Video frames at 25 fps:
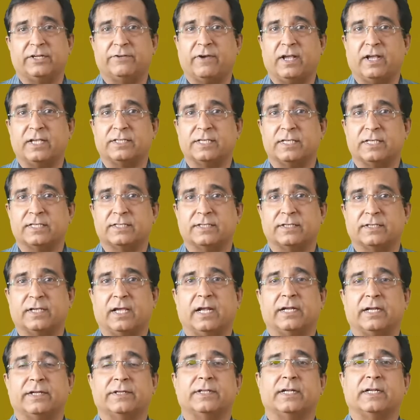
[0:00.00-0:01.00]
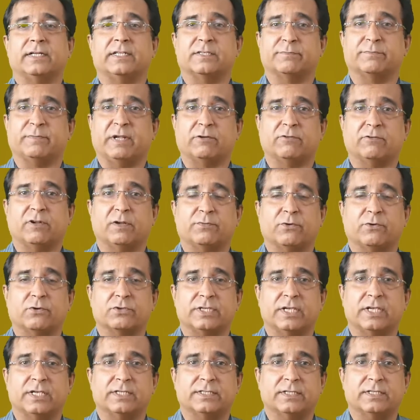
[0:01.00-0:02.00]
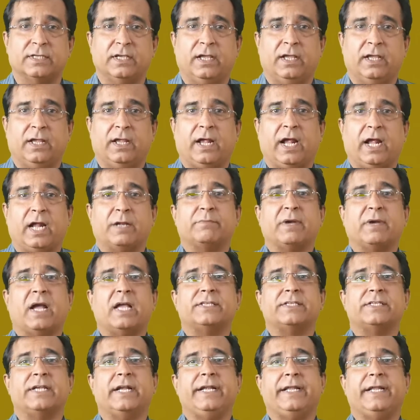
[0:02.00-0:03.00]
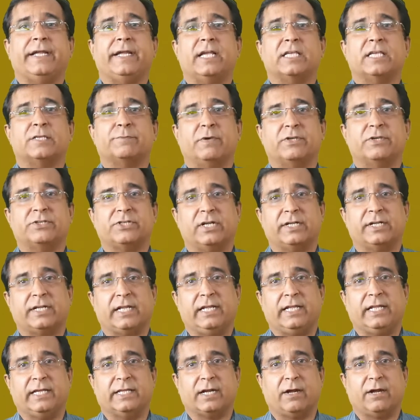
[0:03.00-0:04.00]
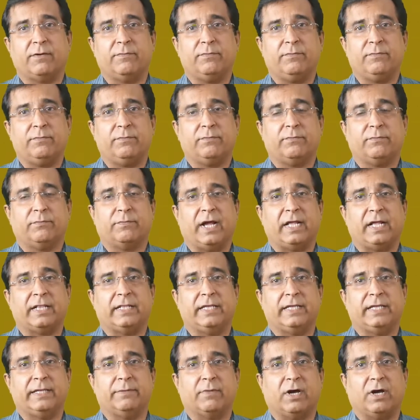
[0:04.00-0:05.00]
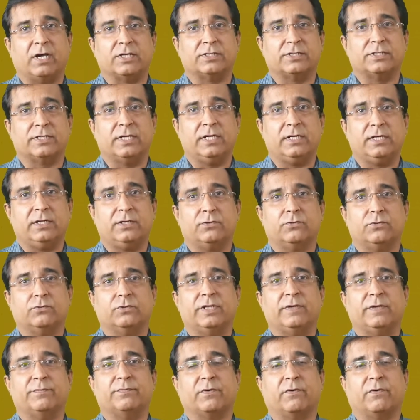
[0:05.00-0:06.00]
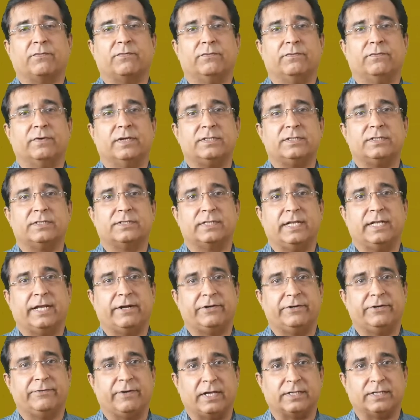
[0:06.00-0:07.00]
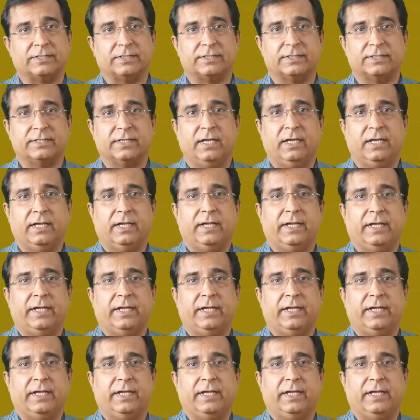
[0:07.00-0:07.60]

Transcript: the devices and that is manual process and by sending a special telegram by the master to the profibus slave device.